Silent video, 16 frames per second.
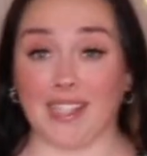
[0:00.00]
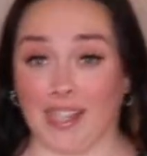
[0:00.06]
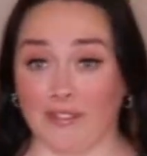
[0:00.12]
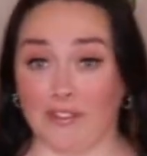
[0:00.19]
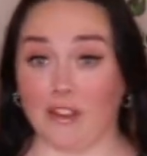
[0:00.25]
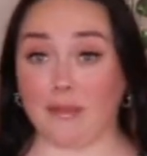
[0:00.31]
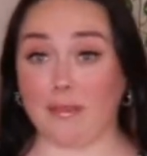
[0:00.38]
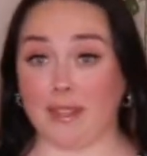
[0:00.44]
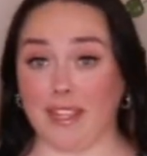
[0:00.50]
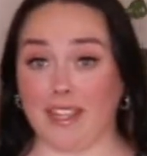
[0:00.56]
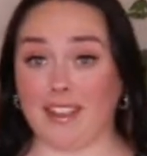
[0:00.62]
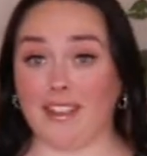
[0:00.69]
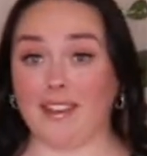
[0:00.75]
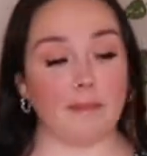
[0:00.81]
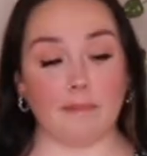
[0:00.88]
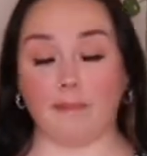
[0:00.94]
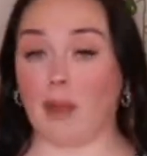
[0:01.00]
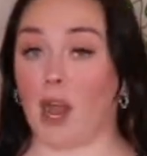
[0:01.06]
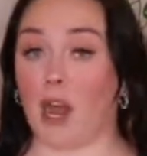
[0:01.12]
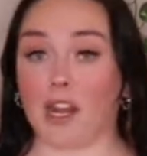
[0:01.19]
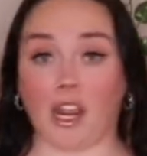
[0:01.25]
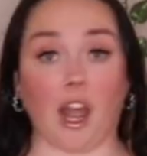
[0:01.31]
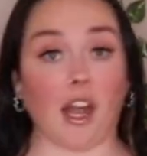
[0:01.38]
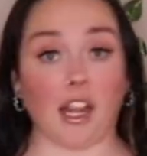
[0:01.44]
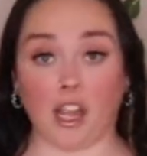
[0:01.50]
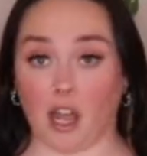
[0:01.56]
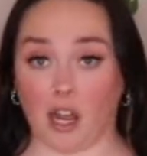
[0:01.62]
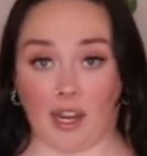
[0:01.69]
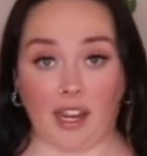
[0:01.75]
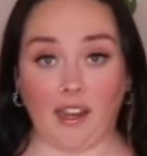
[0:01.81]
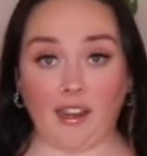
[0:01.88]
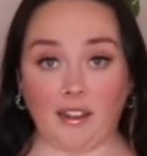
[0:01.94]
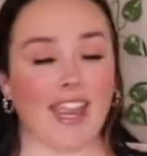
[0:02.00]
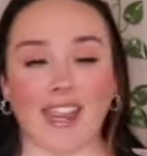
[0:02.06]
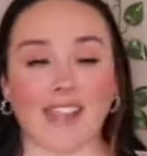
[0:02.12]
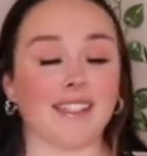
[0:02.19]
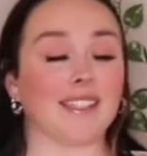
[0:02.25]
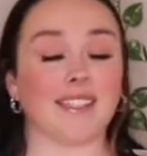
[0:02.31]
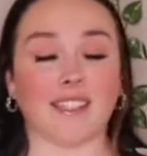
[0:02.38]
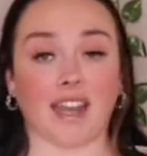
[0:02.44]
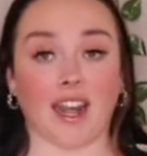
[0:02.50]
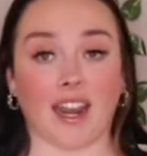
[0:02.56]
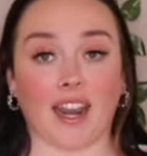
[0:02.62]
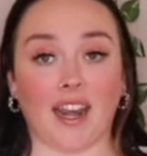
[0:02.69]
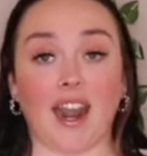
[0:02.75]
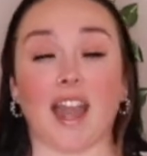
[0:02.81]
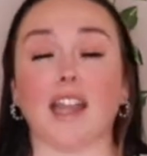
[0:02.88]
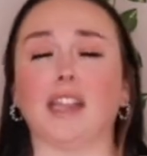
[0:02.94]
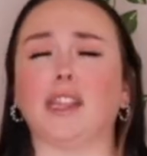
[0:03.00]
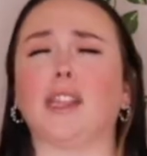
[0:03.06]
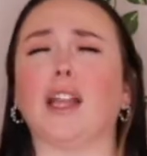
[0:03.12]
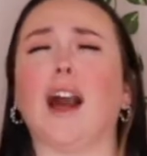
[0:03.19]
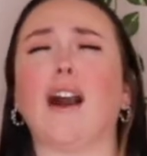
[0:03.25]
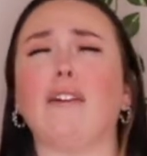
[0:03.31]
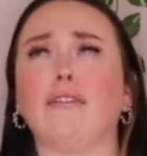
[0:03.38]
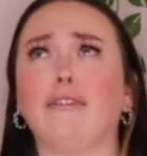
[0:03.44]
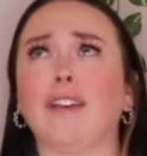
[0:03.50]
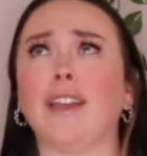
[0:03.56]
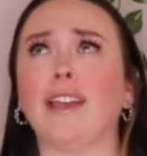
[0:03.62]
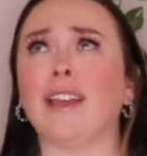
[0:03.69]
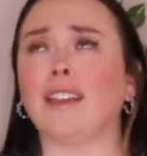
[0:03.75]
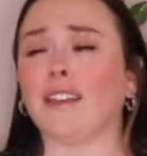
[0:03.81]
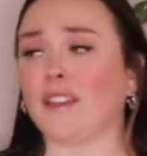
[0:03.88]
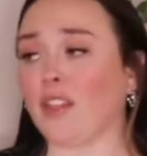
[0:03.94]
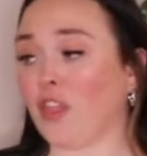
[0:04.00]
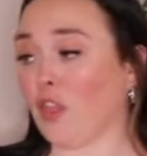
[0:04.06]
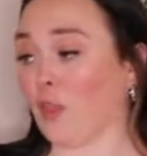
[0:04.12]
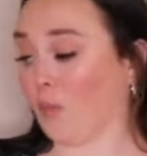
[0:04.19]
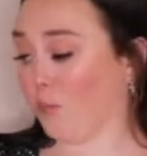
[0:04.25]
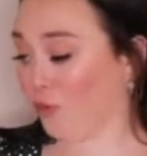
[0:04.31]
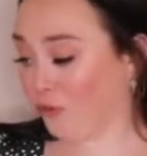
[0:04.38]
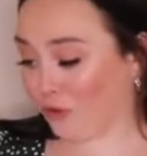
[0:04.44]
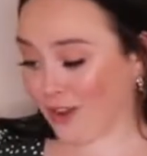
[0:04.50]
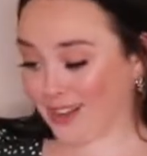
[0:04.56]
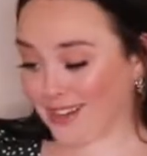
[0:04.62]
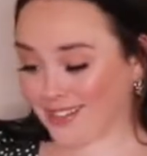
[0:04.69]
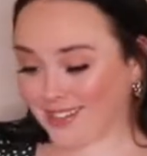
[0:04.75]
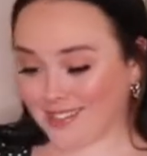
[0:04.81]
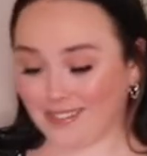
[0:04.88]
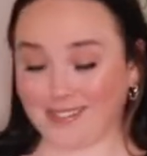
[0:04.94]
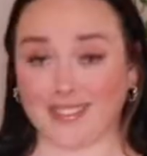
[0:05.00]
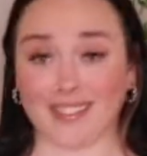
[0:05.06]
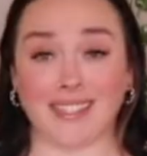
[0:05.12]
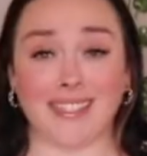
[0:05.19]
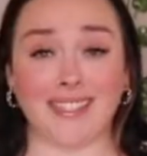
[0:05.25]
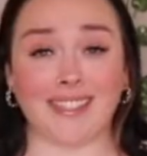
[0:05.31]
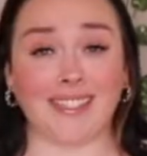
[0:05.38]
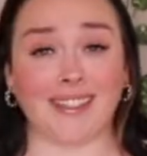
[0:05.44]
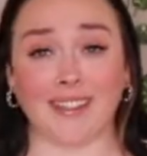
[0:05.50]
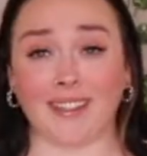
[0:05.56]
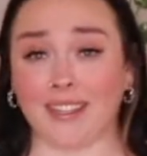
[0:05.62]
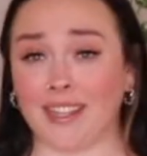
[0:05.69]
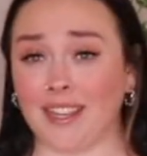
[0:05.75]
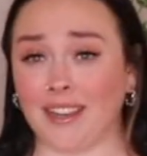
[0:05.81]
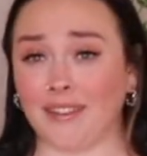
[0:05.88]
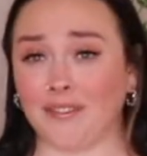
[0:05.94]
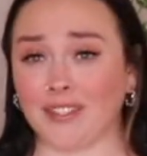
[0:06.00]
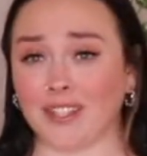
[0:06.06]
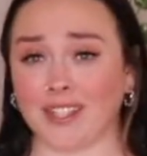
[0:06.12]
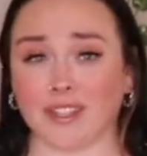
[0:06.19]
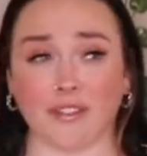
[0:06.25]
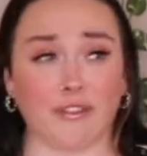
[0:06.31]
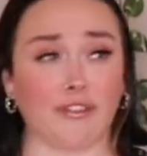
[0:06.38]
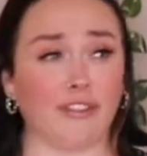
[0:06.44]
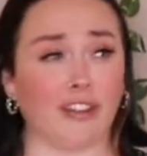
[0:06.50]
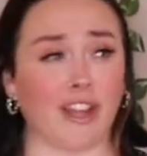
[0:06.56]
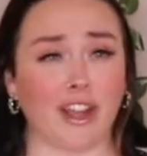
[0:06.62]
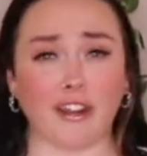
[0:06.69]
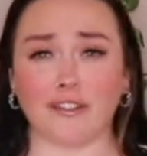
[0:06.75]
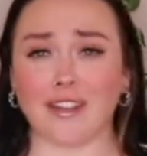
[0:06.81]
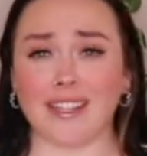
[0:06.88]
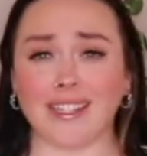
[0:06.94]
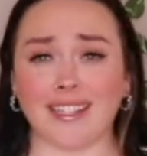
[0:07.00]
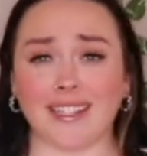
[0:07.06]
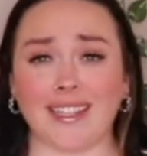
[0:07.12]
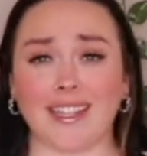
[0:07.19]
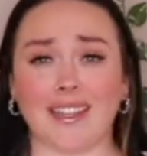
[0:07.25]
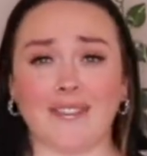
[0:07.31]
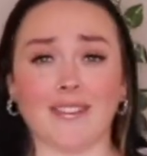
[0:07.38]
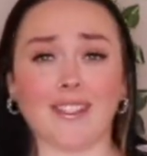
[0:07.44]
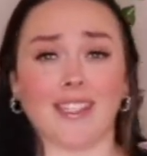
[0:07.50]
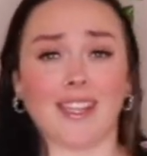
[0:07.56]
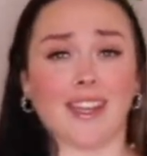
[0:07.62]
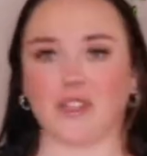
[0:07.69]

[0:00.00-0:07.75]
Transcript: giving me body, body, body. It's stunning. I love the print, the sleeves, like the fluttery sleeves.